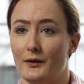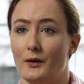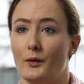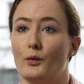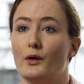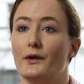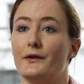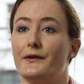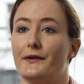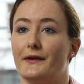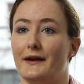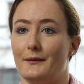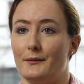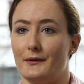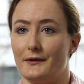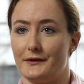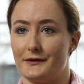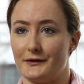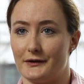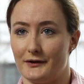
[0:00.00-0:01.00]
What do they
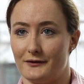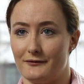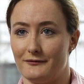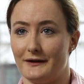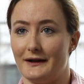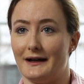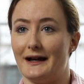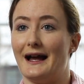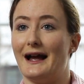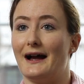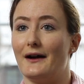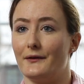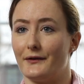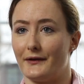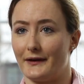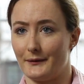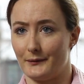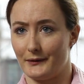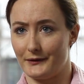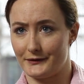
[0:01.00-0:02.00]
want to offer? How do
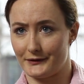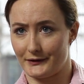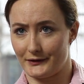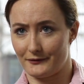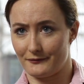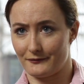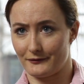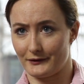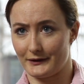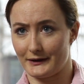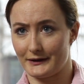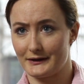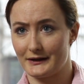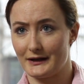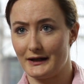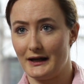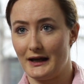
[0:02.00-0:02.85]
they want to offer it?